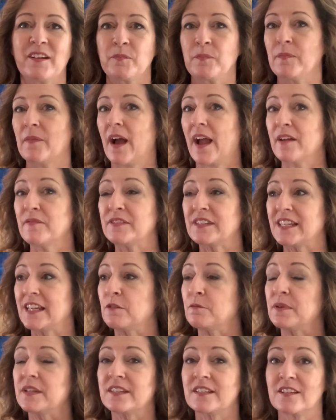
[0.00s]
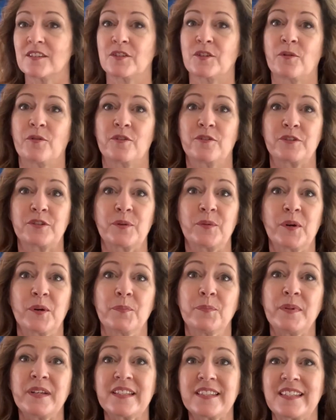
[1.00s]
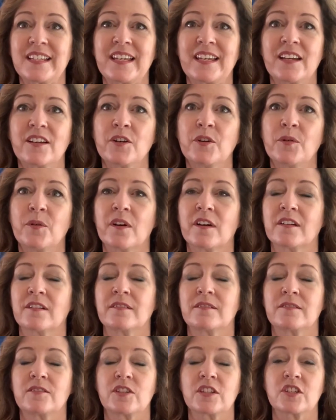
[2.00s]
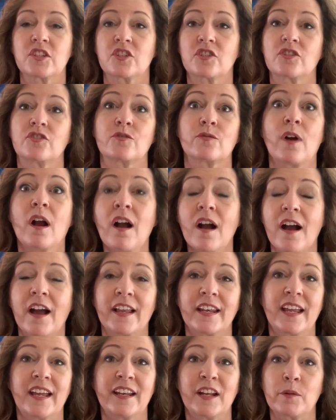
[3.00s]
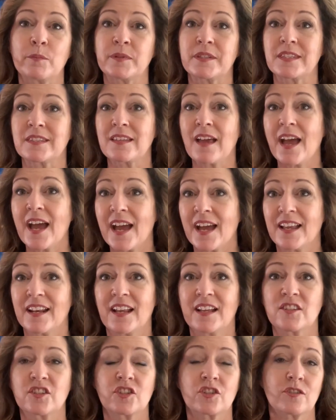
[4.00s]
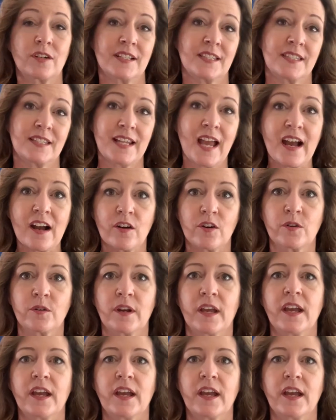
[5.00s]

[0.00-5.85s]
I've seen business owners who are busy, who are distraught and upset and stressed out.